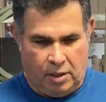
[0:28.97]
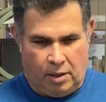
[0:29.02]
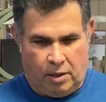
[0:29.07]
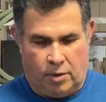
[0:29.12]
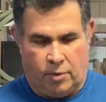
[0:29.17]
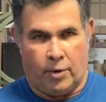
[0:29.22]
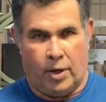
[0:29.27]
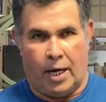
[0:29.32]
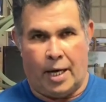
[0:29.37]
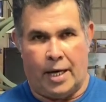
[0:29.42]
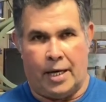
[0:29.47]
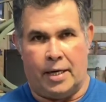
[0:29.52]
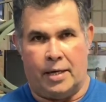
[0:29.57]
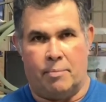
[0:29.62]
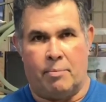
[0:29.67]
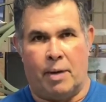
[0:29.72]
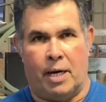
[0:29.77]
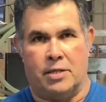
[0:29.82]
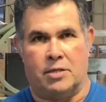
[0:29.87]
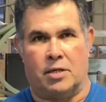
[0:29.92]

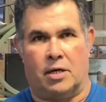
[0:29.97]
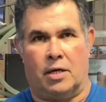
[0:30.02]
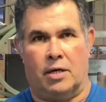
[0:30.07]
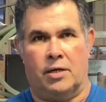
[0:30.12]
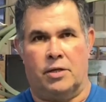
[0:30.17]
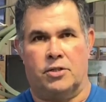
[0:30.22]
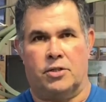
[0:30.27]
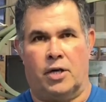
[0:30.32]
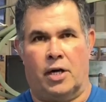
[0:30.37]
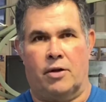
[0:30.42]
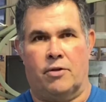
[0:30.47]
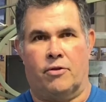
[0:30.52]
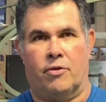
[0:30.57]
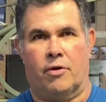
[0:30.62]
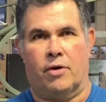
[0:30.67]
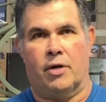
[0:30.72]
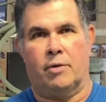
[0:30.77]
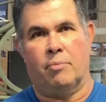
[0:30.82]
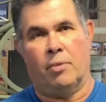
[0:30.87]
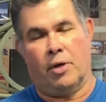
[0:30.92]
related basically to
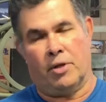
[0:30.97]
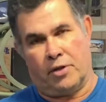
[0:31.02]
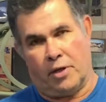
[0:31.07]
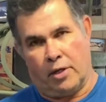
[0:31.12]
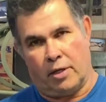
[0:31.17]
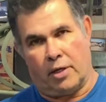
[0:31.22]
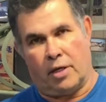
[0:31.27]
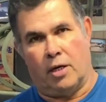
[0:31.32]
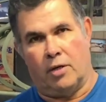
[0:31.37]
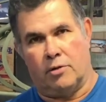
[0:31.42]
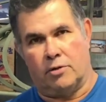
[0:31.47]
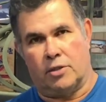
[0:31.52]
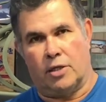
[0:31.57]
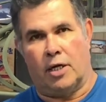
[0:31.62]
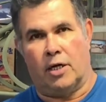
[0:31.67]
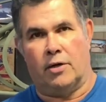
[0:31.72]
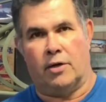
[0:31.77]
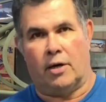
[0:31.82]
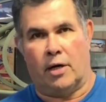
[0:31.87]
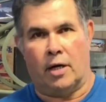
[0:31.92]
J3, but they'll go
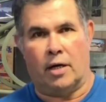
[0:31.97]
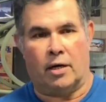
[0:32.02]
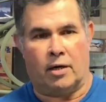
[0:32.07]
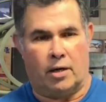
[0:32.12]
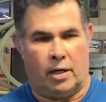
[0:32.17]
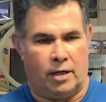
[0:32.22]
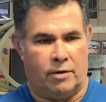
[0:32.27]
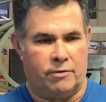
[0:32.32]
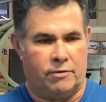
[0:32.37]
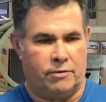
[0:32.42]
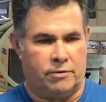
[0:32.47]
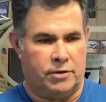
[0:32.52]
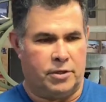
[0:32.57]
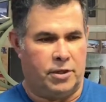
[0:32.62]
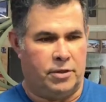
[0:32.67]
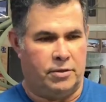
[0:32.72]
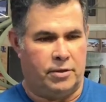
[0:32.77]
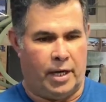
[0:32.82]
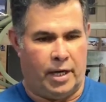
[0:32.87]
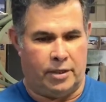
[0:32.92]
to other aircraft
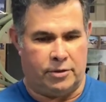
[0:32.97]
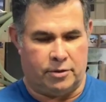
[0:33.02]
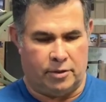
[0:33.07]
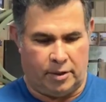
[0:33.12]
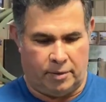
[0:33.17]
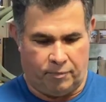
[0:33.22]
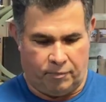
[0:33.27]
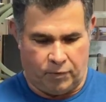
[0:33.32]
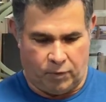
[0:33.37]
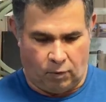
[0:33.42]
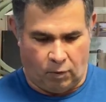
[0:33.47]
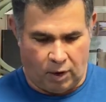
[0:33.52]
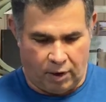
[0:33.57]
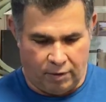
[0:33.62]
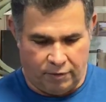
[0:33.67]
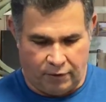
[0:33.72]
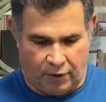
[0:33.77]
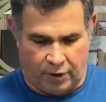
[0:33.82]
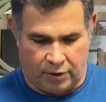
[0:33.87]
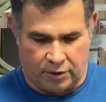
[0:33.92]
too naturally. One
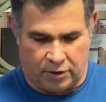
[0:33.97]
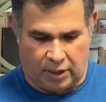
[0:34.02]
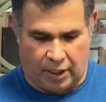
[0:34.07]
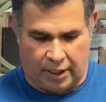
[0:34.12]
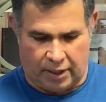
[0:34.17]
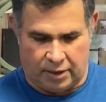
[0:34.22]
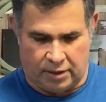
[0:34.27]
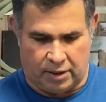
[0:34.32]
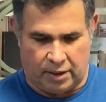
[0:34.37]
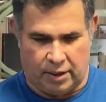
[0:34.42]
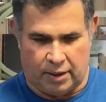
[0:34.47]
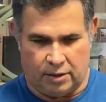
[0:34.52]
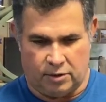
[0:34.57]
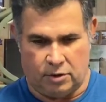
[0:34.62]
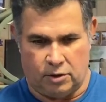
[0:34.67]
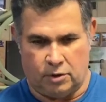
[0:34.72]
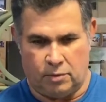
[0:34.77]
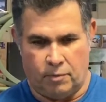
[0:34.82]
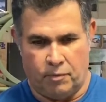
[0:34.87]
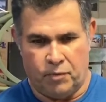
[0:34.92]
of the first things
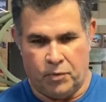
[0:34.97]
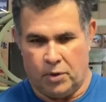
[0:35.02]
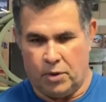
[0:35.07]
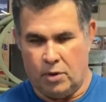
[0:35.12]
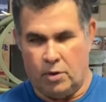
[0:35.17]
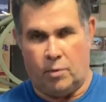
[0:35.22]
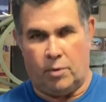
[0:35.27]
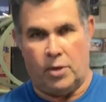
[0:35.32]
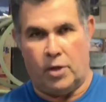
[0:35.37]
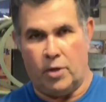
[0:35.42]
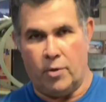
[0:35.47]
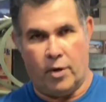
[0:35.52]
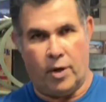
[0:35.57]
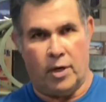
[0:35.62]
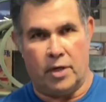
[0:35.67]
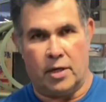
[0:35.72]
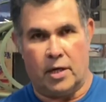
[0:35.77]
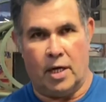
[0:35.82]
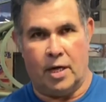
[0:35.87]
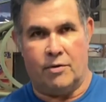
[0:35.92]
is when you were
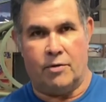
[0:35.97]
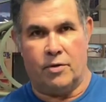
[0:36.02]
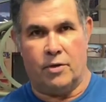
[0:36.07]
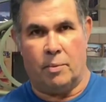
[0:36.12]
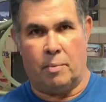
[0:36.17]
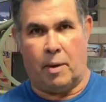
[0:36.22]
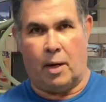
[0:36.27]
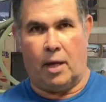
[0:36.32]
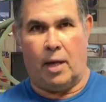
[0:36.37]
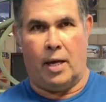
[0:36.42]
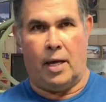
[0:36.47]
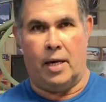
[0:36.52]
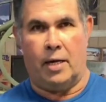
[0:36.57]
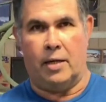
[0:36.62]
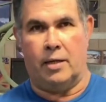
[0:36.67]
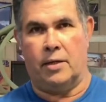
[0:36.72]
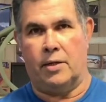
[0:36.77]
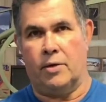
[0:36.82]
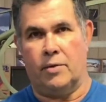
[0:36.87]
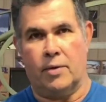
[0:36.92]
uncovering the
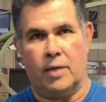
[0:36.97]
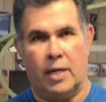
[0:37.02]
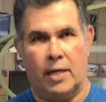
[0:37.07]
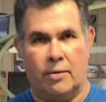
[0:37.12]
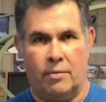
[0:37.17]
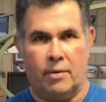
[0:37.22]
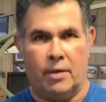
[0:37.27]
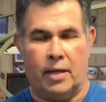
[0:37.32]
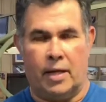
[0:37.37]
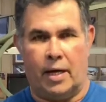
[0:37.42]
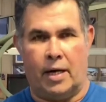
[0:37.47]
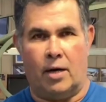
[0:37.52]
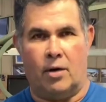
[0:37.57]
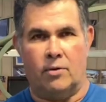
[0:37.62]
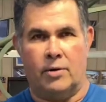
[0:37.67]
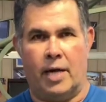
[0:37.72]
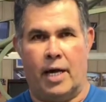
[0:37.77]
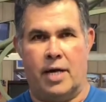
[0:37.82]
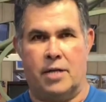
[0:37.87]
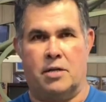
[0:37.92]
plane and you were getting rid of that
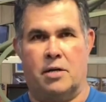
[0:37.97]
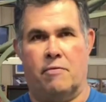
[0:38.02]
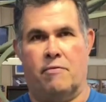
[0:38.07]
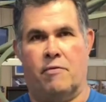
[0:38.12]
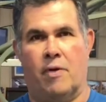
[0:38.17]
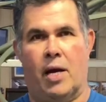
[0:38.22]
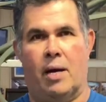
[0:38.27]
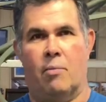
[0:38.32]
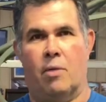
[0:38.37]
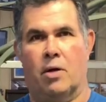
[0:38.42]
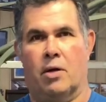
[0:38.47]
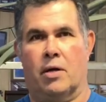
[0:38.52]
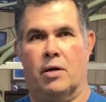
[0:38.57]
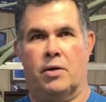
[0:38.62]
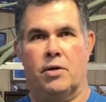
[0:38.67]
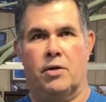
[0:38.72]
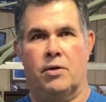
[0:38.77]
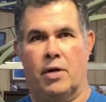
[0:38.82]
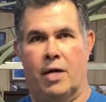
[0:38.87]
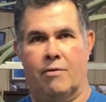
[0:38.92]
old nasty fabric
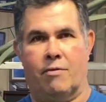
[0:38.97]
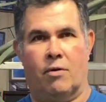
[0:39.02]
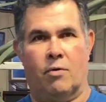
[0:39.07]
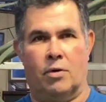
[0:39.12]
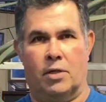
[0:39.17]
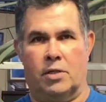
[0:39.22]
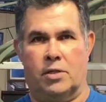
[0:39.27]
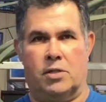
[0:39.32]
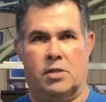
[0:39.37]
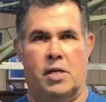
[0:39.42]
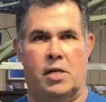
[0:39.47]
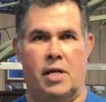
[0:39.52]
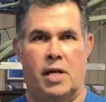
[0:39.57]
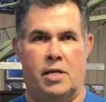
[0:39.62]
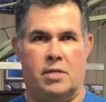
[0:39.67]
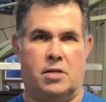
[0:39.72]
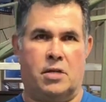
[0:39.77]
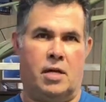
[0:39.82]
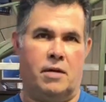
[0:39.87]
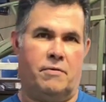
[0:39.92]
and you never want to see
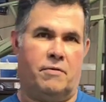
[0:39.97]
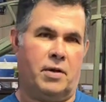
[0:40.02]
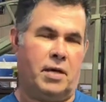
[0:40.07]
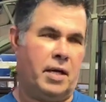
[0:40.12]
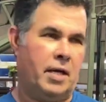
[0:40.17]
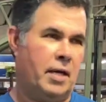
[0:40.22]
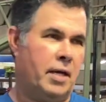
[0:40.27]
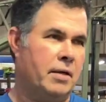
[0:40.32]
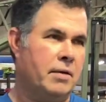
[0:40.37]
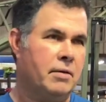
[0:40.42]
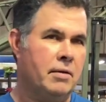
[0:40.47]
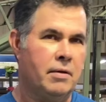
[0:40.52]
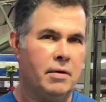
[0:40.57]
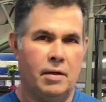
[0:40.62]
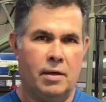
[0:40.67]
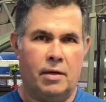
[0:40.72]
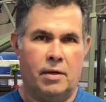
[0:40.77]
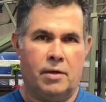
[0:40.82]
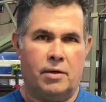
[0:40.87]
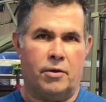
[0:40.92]
that stuff again,
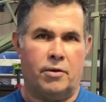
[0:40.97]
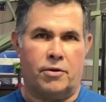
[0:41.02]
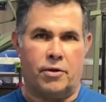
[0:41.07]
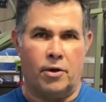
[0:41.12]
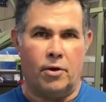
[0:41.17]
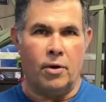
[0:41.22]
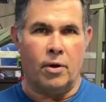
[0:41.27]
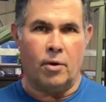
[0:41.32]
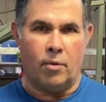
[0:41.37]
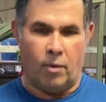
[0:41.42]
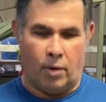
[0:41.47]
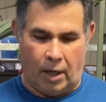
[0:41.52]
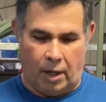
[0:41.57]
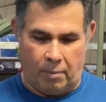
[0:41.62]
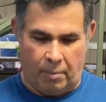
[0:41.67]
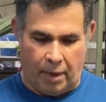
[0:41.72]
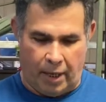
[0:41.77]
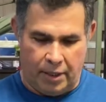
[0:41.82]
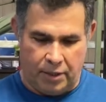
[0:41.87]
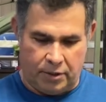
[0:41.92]
you threw it away.
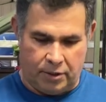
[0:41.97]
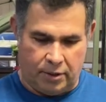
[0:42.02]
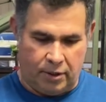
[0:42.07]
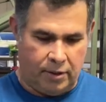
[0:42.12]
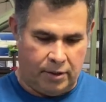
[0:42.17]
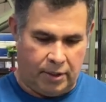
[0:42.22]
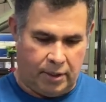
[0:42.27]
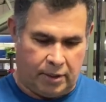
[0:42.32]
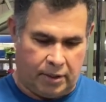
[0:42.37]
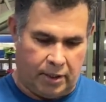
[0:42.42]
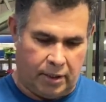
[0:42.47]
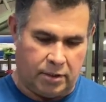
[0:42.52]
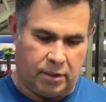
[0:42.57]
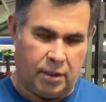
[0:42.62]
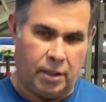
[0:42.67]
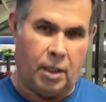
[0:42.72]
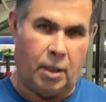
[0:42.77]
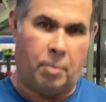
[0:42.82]
Make sure that this little